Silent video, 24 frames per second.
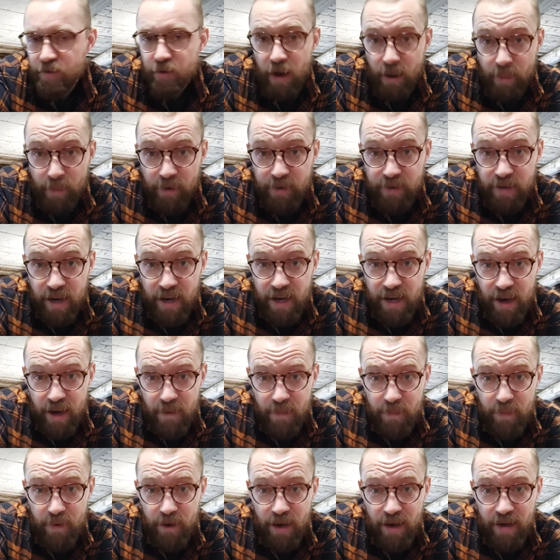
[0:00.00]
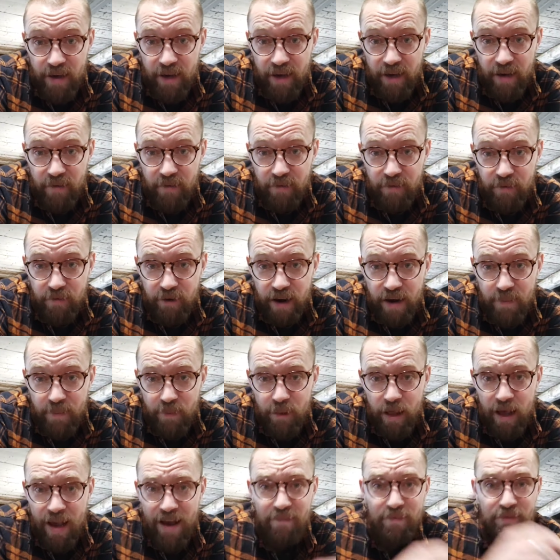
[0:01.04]
going to tidy up and kind of ramble.
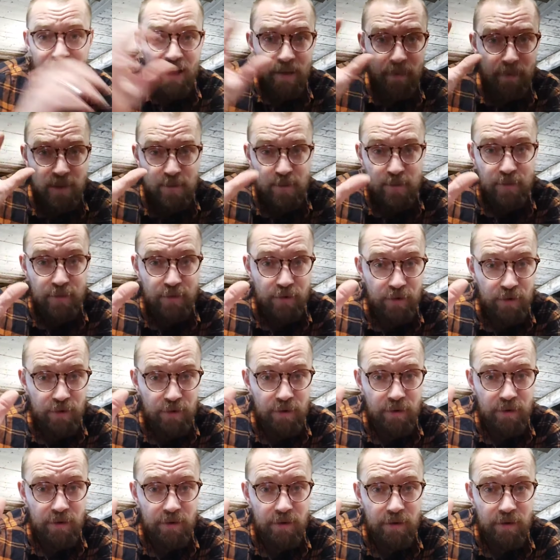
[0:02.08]
I haven't done this before.